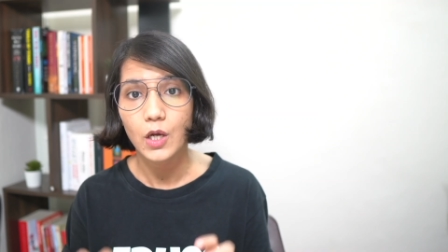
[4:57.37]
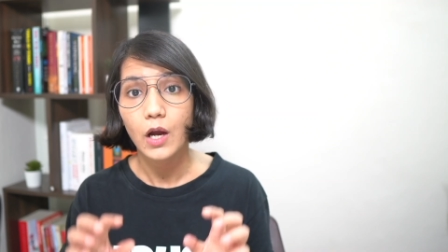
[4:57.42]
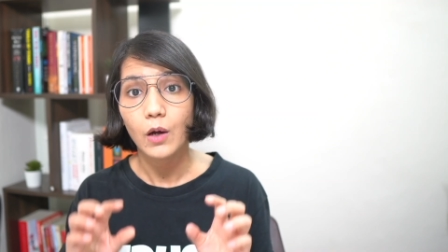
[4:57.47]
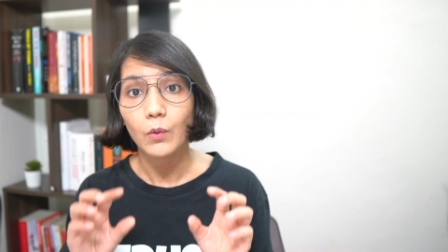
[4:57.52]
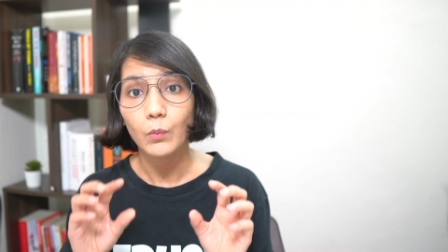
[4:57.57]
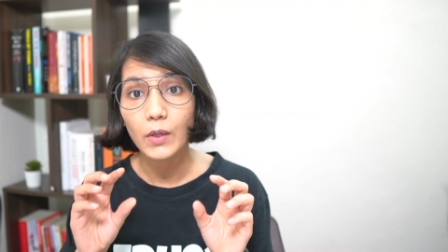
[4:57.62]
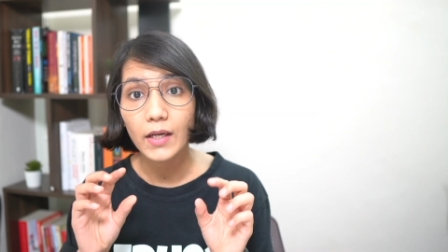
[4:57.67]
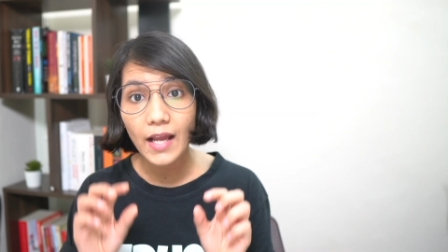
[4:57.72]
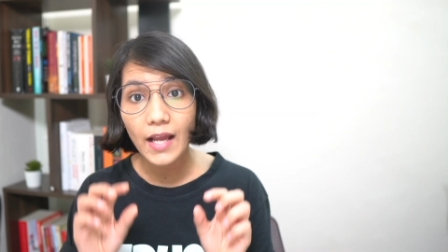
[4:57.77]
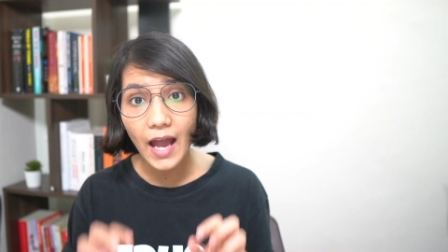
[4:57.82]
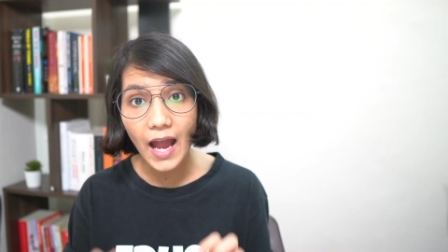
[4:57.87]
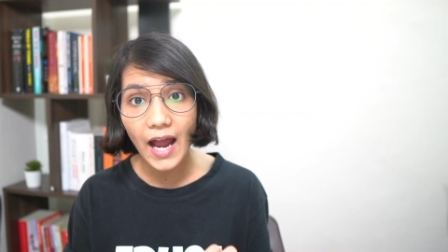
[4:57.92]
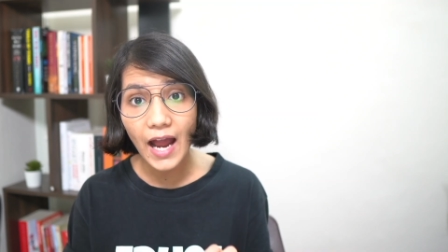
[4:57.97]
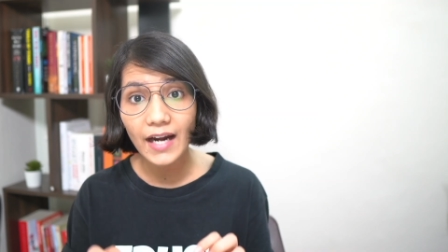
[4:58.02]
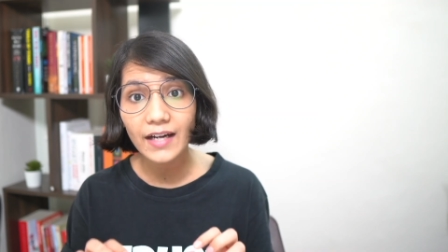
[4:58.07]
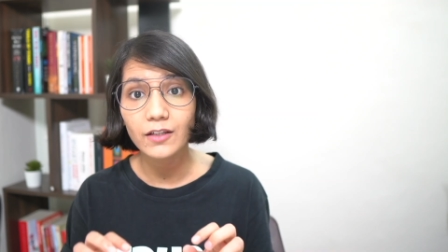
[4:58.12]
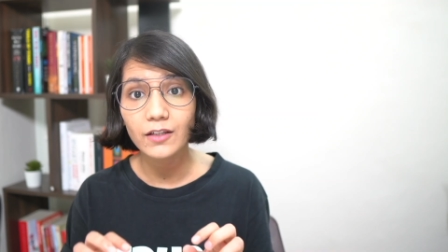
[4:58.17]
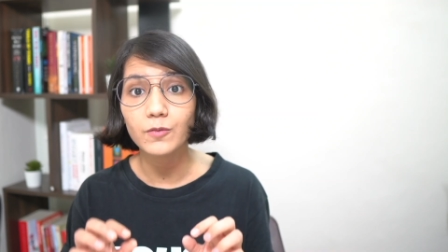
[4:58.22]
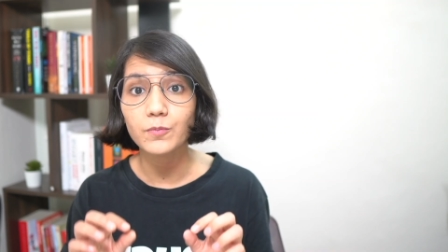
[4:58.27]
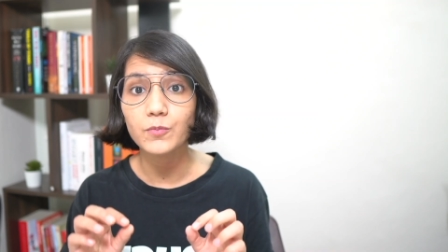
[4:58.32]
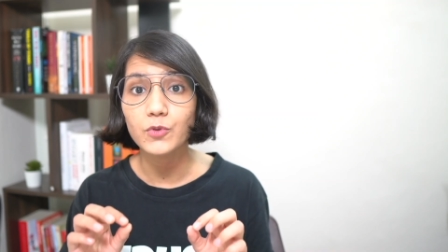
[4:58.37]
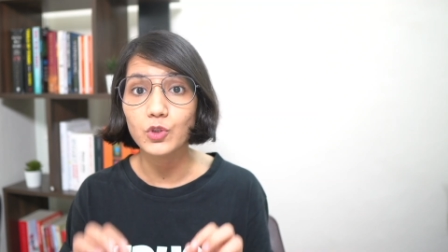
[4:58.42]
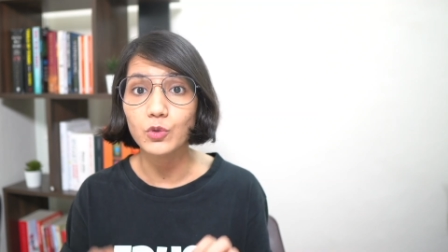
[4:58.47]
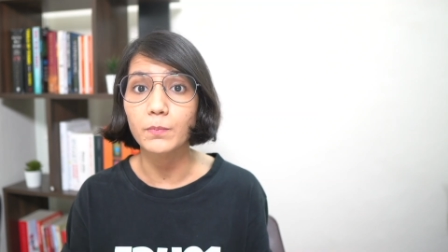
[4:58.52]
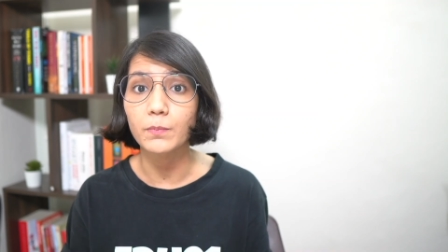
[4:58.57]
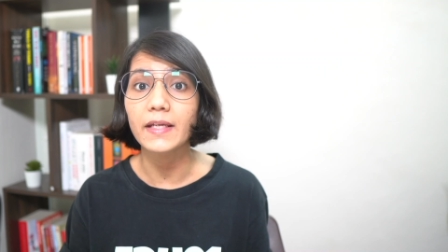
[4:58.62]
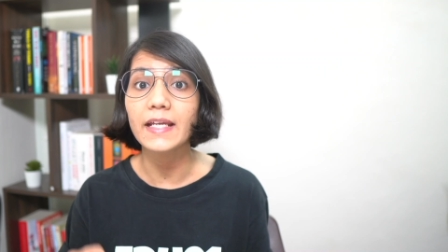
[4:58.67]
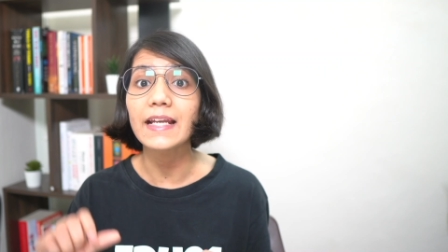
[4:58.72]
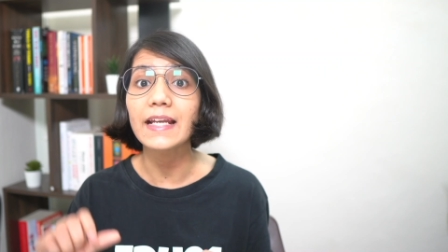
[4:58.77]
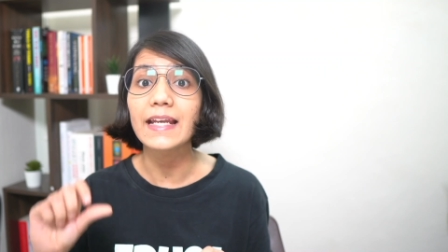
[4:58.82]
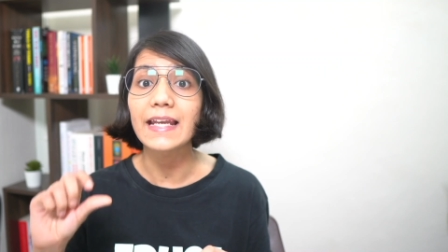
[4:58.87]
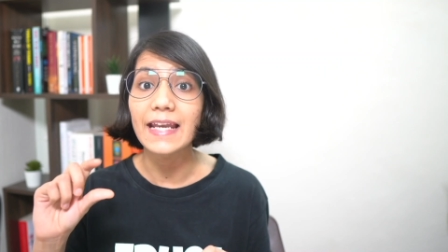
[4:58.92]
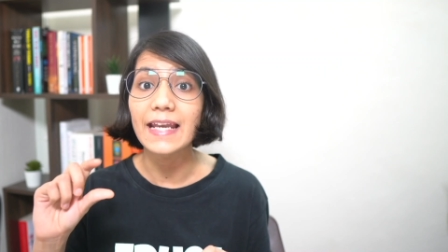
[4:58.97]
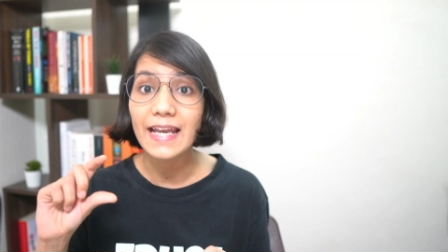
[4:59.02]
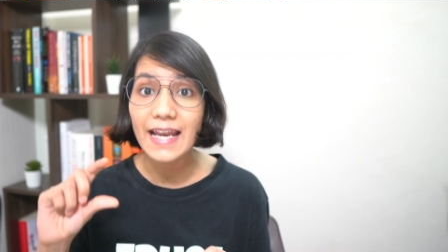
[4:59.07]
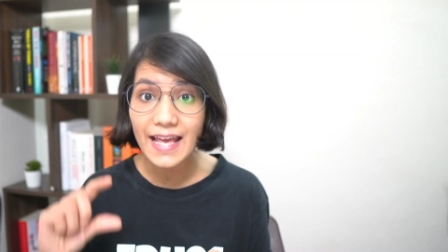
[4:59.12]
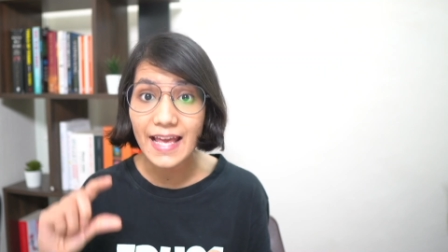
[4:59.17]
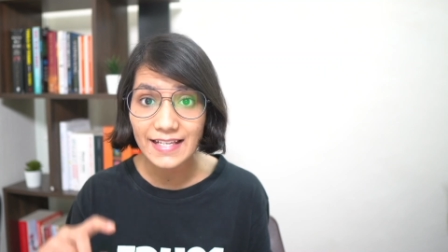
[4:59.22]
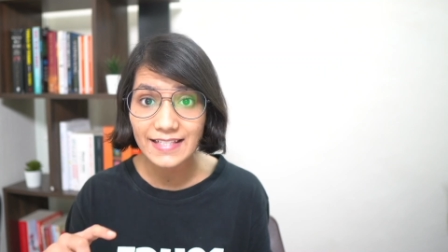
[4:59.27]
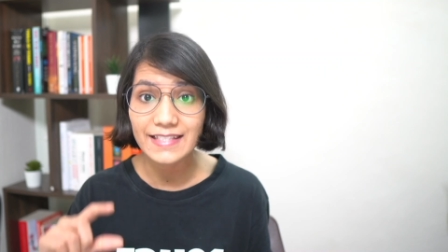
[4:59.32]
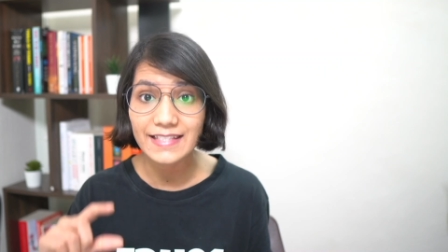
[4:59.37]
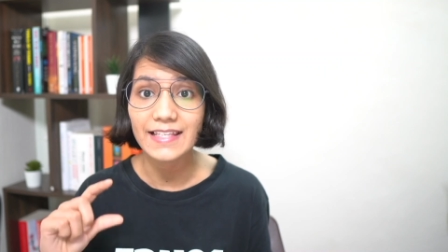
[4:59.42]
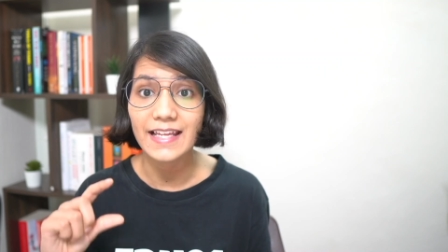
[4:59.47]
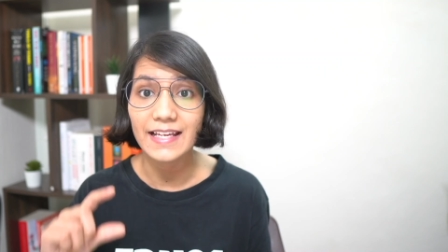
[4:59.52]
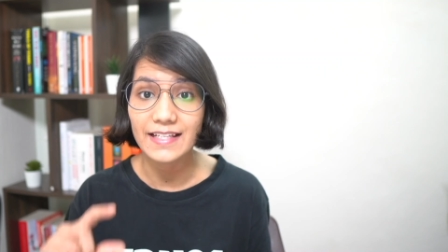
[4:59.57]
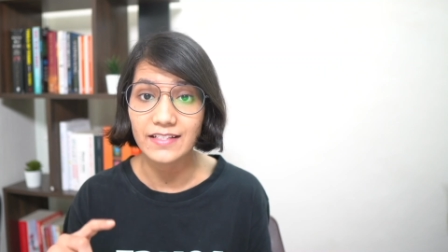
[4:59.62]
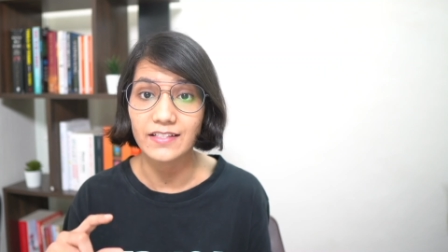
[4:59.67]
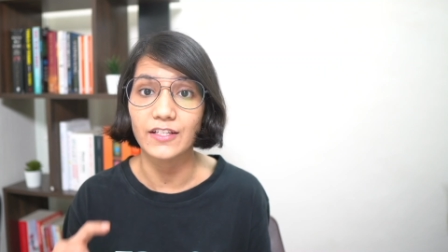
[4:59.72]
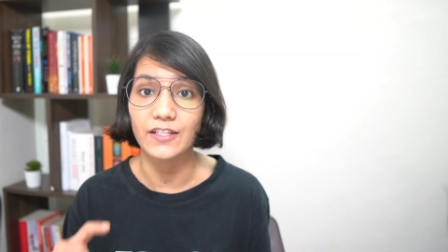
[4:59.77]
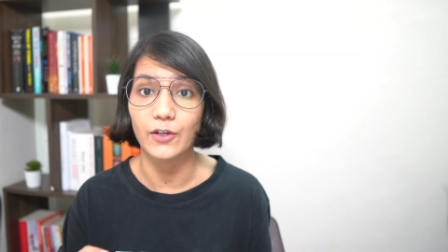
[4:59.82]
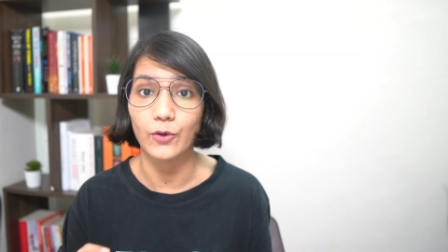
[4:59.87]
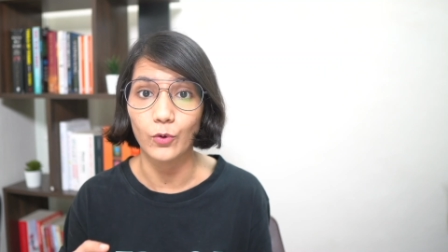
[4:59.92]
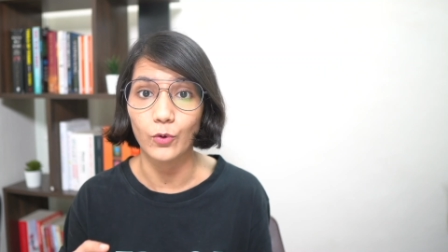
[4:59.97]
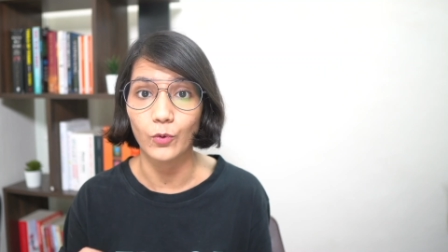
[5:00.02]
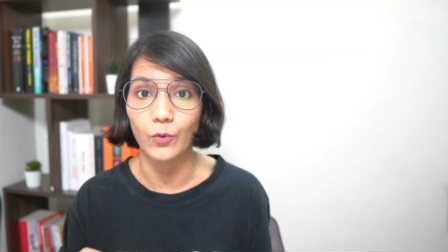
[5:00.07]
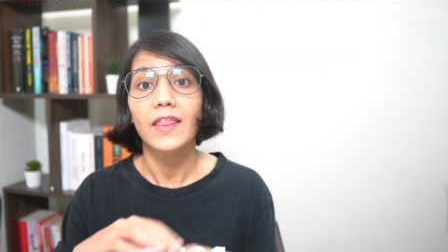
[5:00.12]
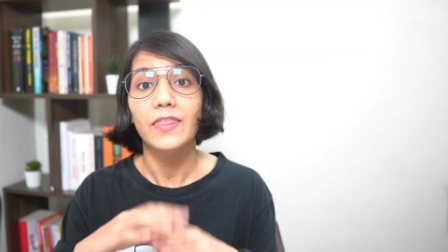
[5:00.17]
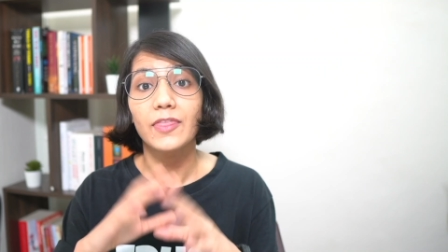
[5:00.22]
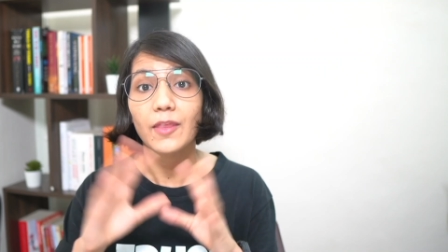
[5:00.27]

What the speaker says: will add up to be less than 0.